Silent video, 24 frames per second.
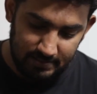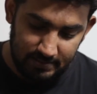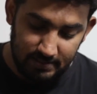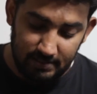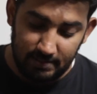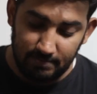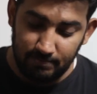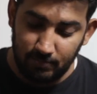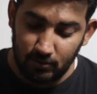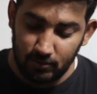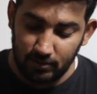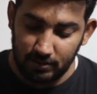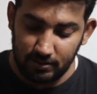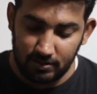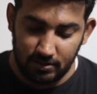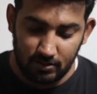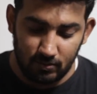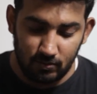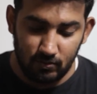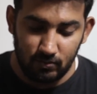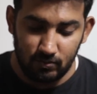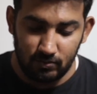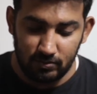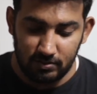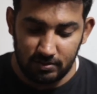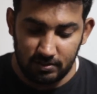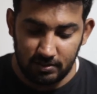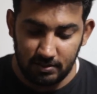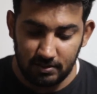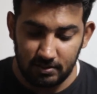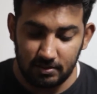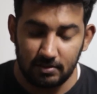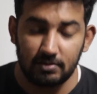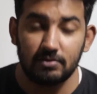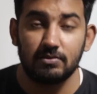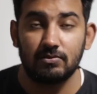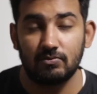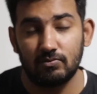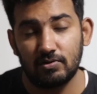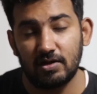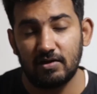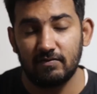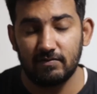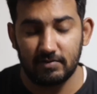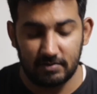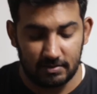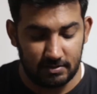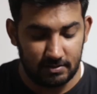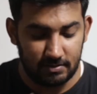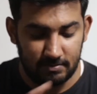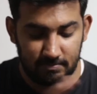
Important screwdrivers,